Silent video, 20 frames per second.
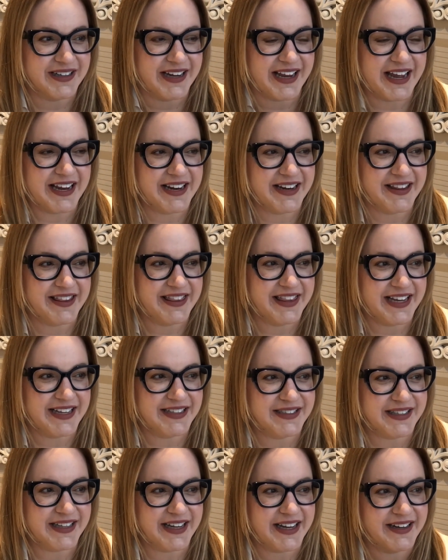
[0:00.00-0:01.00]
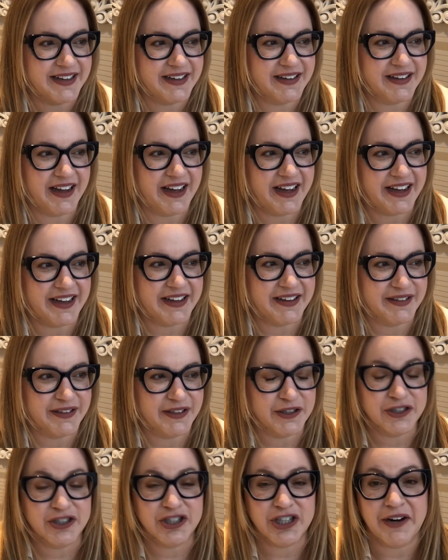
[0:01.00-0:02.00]
and they said,
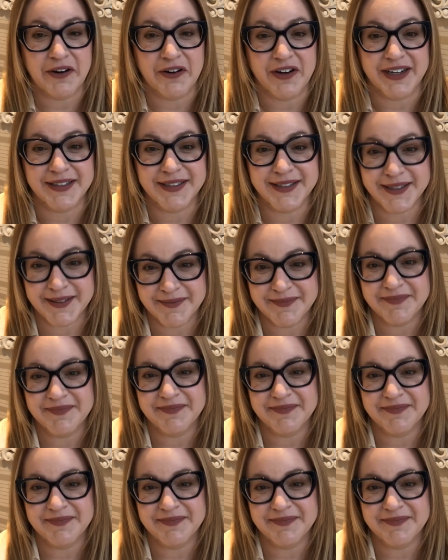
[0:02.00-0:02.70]
"You're generous,"